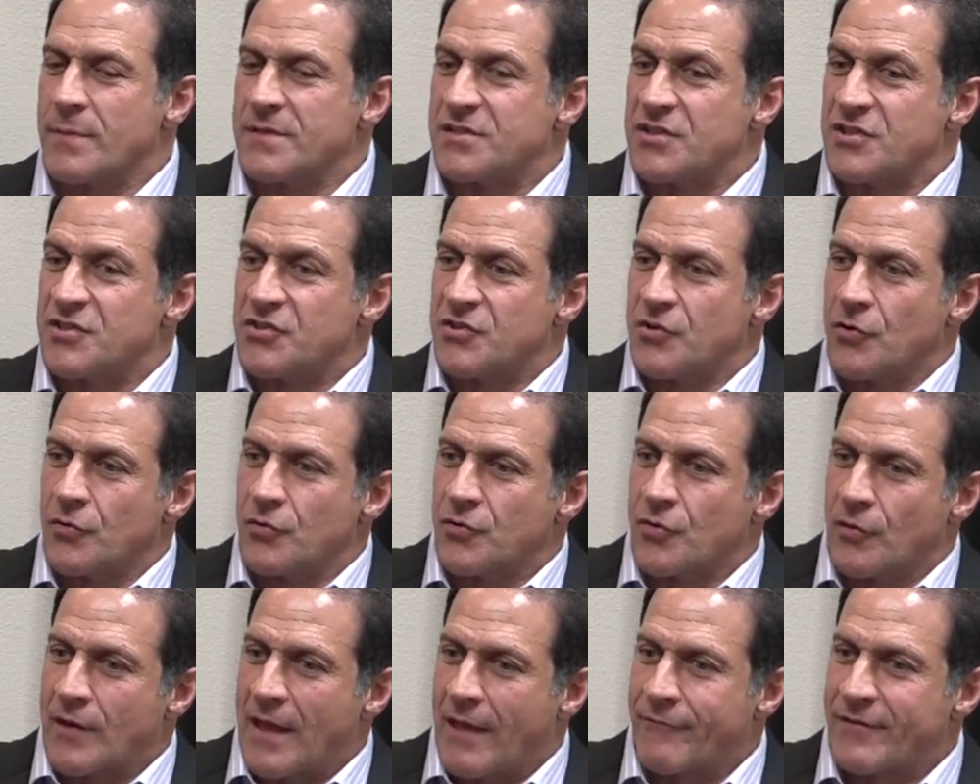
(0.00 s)
is you still
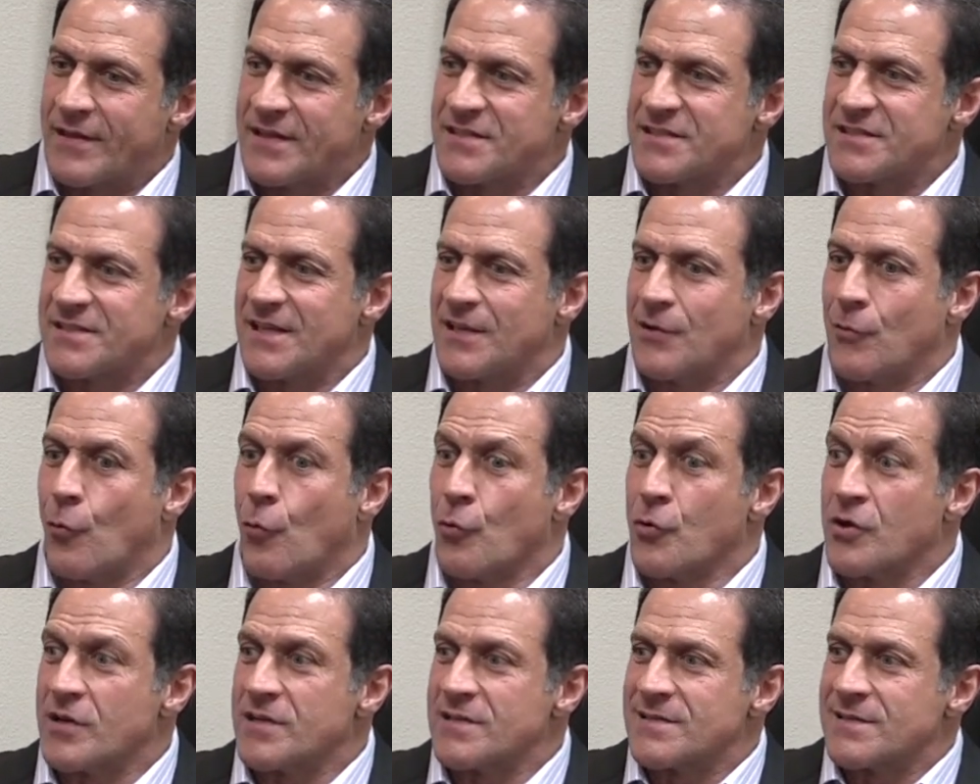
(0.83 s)
don't have insulin,
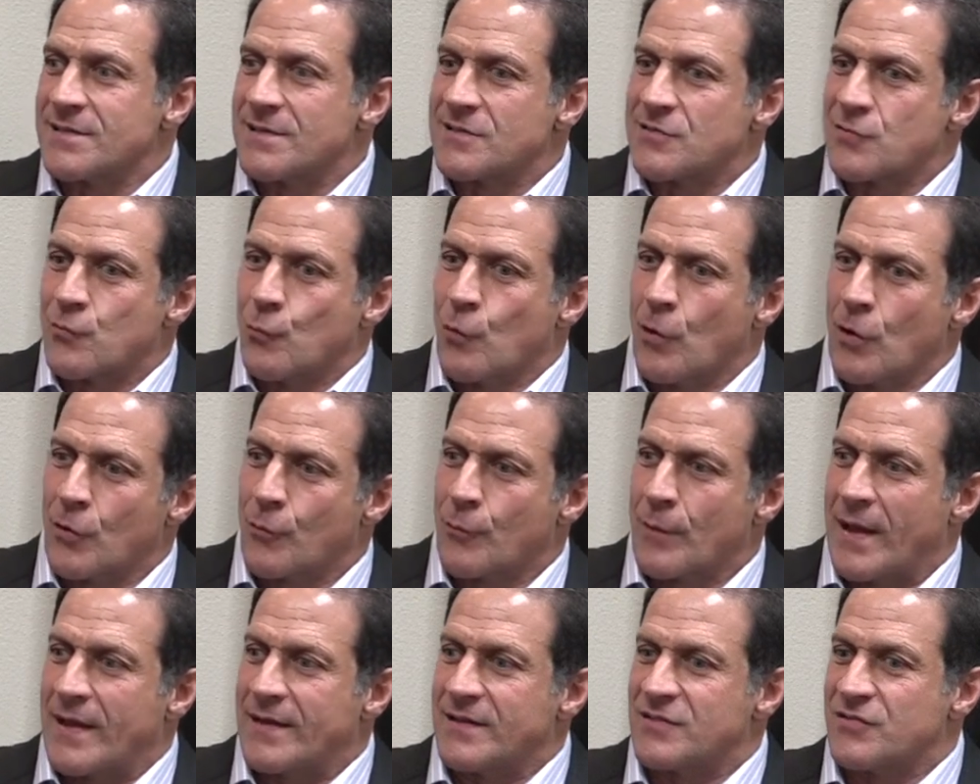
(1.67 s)
or your insulin doesn't work
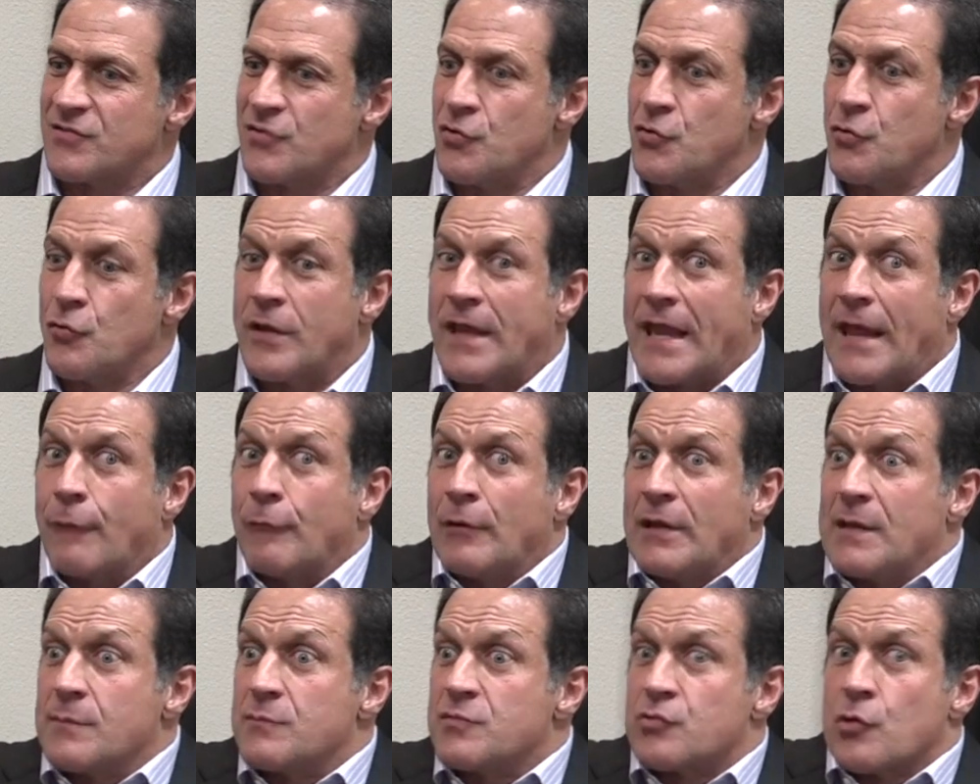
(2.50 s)
right, so you can't
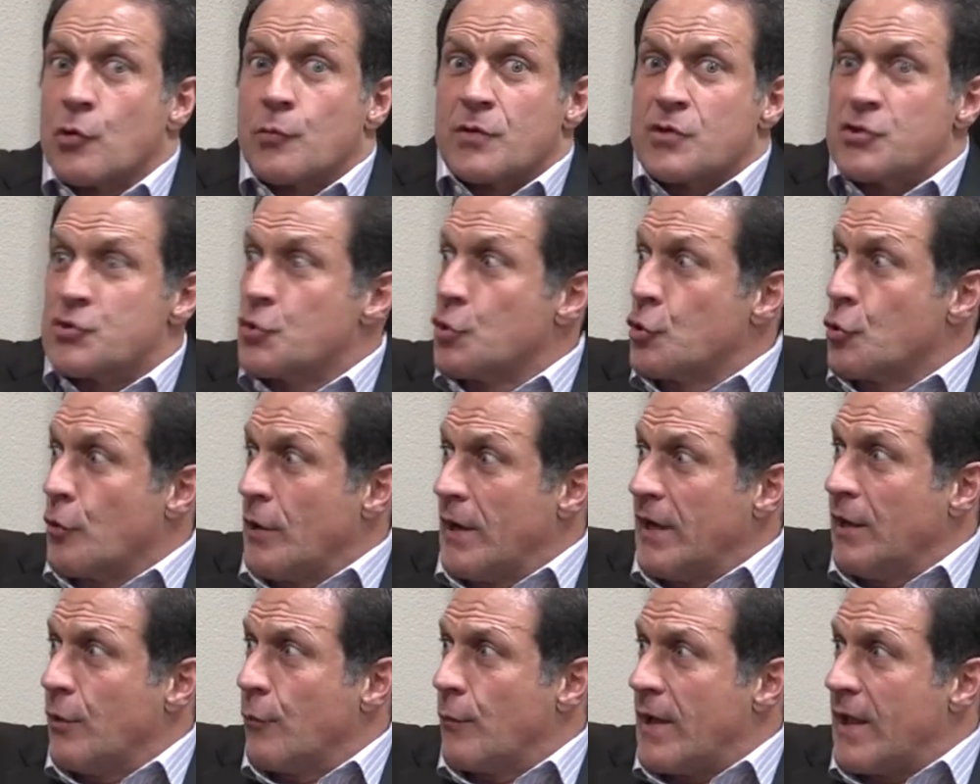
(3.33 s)
really absorb the sugar
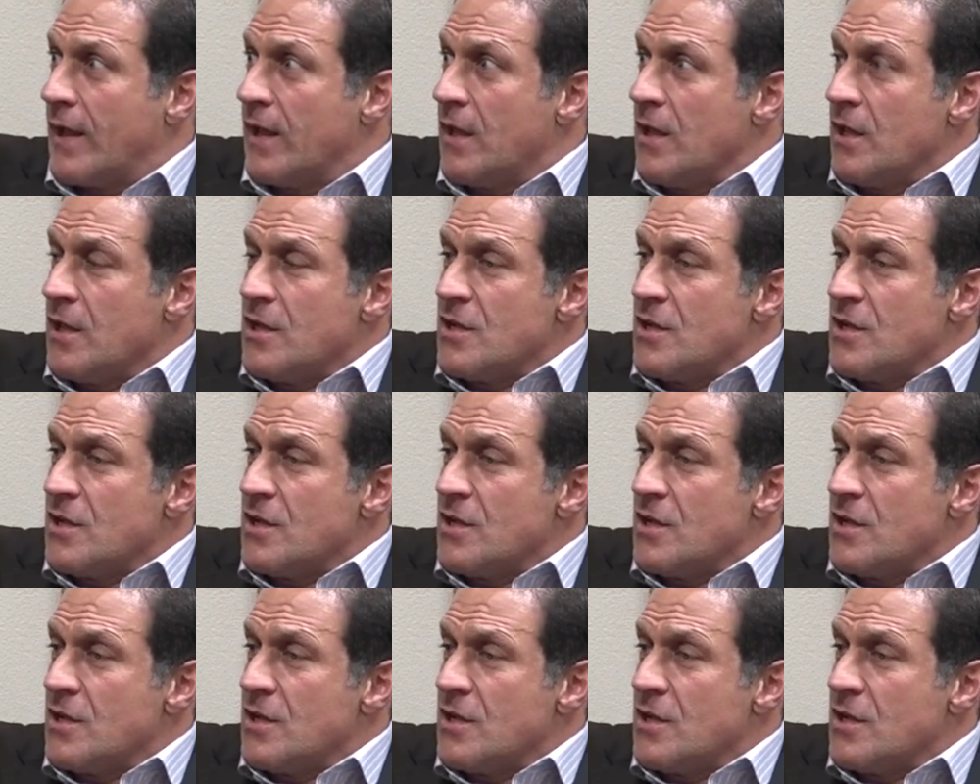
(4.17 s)
anyway.